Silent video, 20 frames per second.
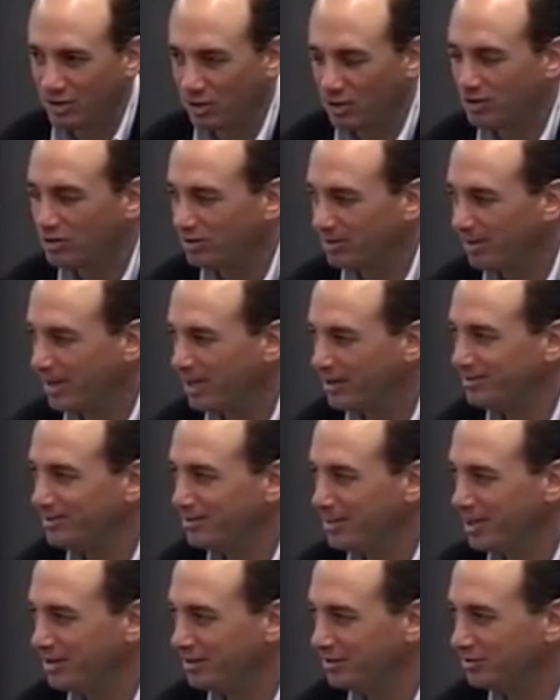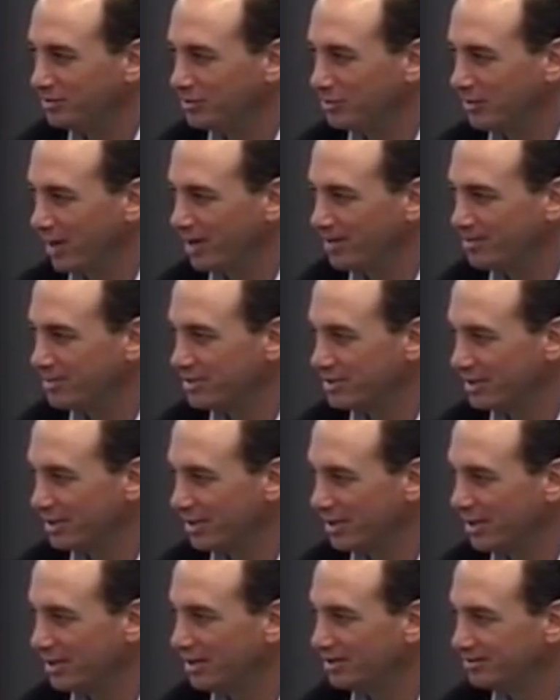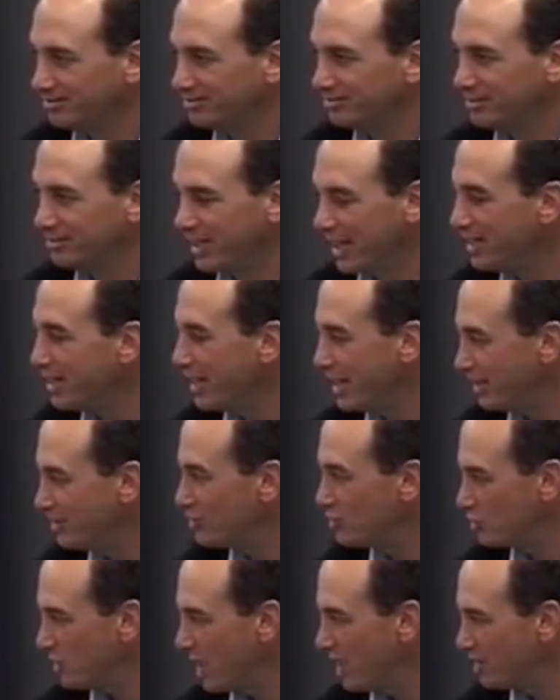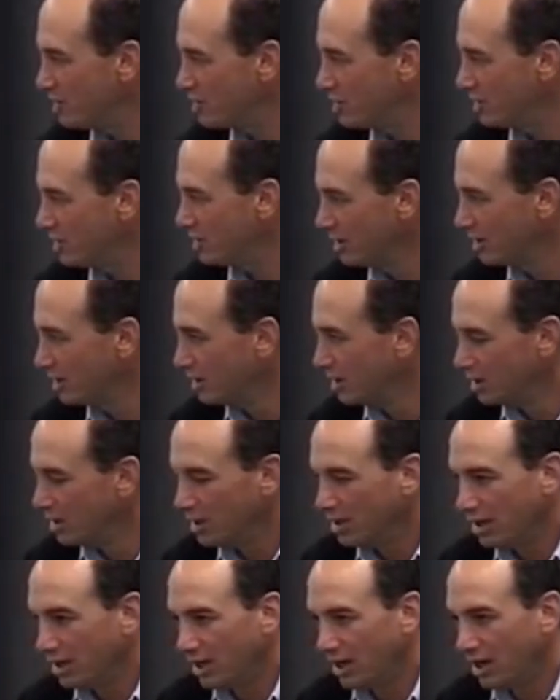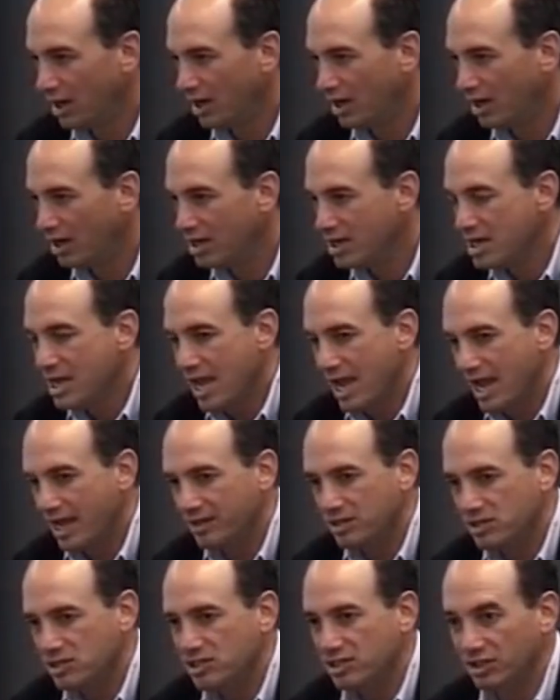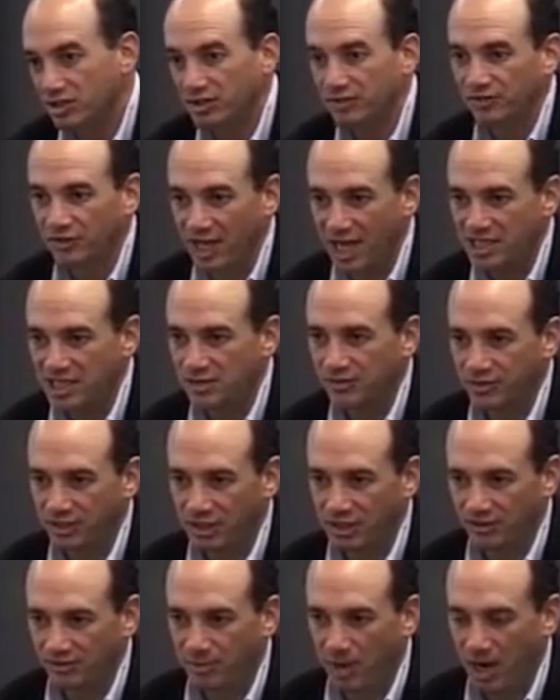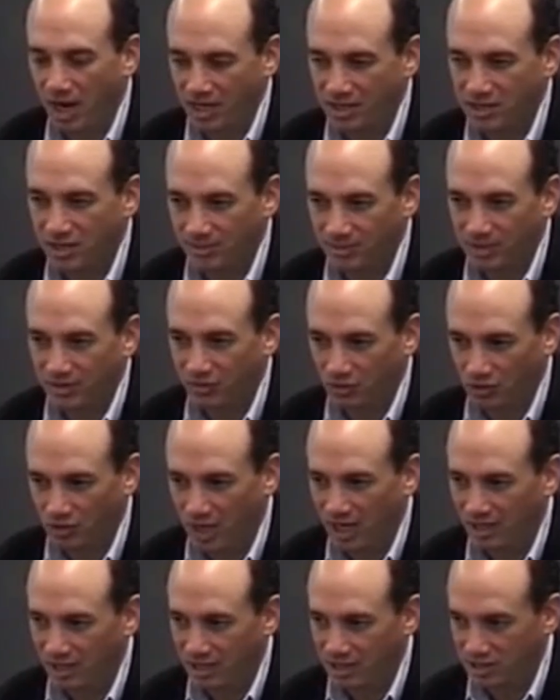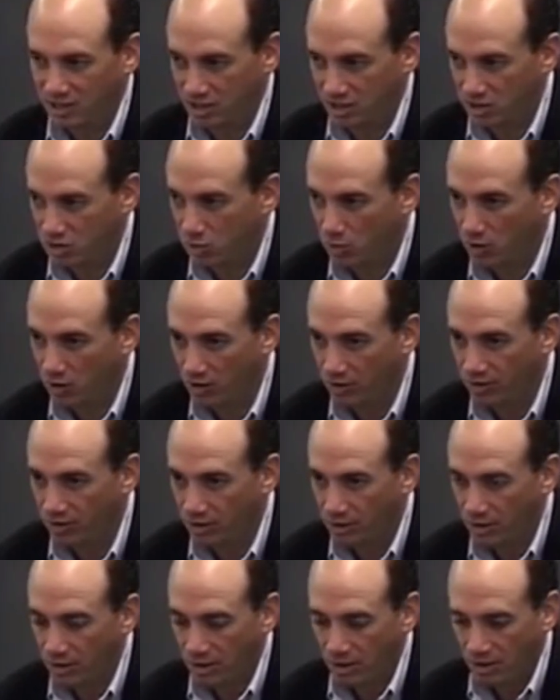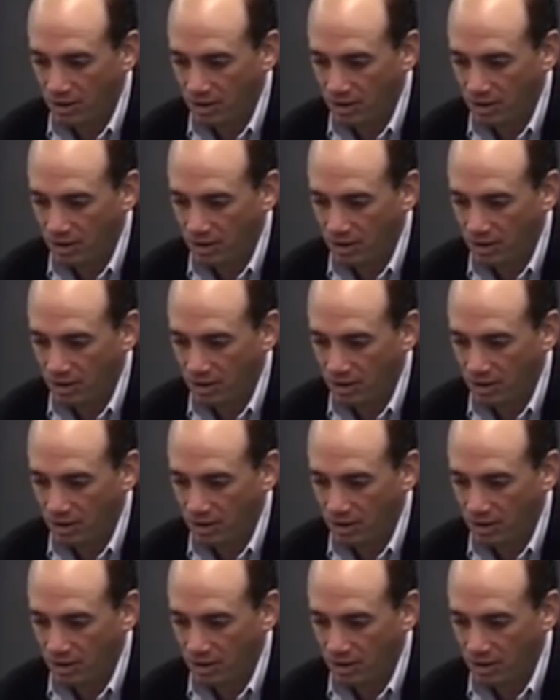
I read an article about Ben Graham's net strategy. And it's still the philosophy of buying something for a lot less than it's worth